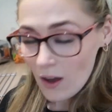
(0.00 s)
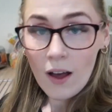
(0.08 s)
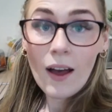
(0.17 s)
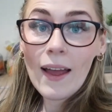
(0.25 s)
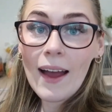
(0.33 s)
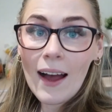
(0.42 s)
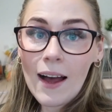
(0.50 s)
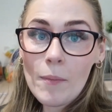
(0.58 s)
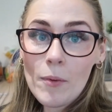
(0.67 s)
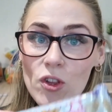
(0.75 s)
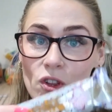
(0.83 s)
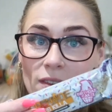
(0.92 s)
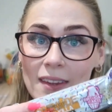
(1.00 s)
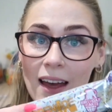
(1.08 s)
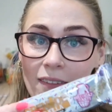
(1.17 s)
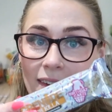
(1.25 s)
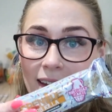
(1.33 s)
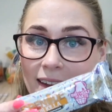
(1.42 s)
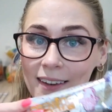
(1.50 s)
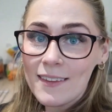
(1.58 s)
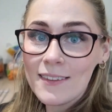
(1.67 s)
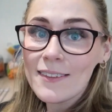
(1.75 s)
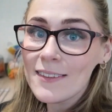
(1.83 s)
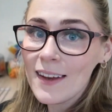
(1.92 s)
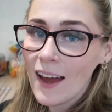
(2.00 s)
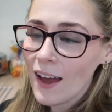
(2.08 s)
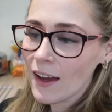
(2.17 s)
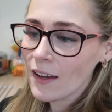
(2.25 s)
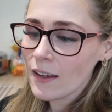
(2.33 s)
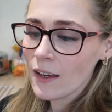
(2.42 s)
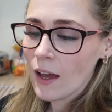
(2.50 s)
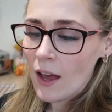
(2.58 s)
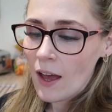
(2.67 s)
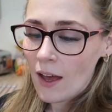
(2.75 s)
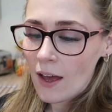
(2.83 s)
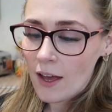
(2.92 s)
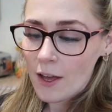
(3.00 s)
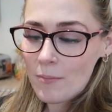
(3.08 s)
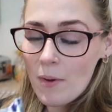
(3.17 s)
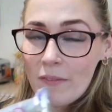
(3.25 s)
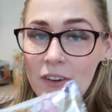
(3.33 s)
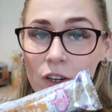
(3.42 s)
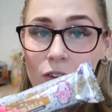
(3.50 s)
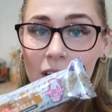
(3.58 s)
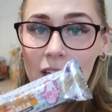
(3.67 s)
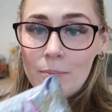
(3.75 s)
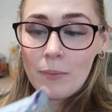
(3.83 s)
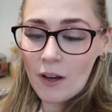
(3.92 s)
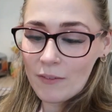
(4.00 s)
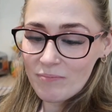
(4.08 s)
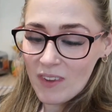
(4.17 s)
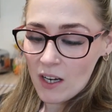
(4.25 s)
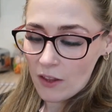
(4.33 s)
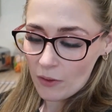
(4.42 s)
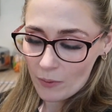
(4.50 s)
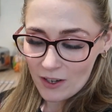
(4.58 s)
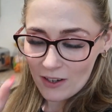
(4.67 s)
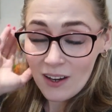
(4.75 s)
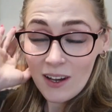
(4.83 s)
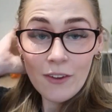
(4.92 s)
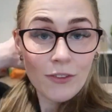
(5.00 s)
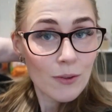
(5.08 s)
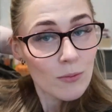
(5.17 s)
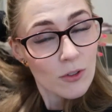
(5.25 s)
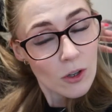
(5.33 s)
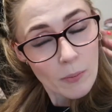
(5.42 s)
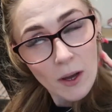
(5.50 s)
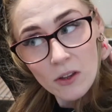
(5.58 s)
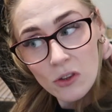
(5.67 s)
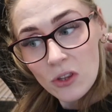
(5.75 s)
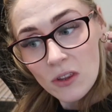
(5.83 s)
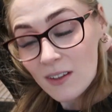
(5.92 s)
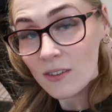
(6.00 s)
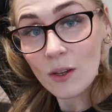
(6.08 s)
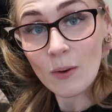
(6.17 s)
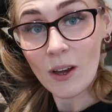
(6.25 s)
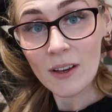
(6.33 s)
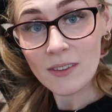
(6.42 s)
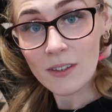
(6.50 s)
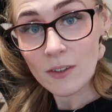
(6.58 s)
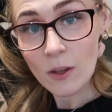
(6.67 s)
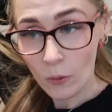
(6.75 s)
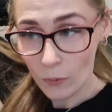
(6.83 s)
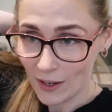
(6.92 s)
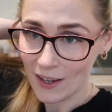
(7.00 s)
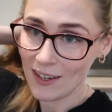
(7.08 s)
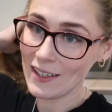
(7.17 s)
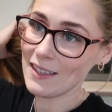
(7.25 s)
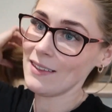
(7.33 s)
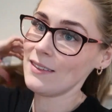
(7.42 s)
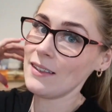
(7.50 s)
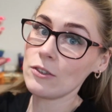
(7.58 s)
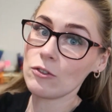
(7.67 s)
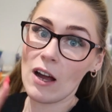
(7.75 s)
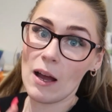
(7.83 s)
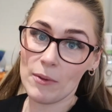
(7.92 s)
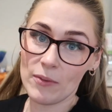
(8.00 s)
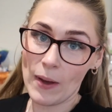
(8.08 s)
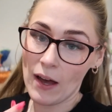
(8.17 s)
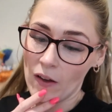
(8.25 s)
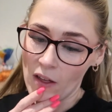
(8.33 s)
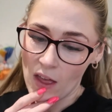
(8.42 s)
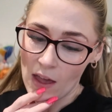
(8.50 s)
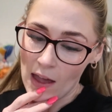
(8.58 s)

I am just having another snack, um, having a grenade bar, another one. I love they're so nice, they're so quick and easy to grab as well.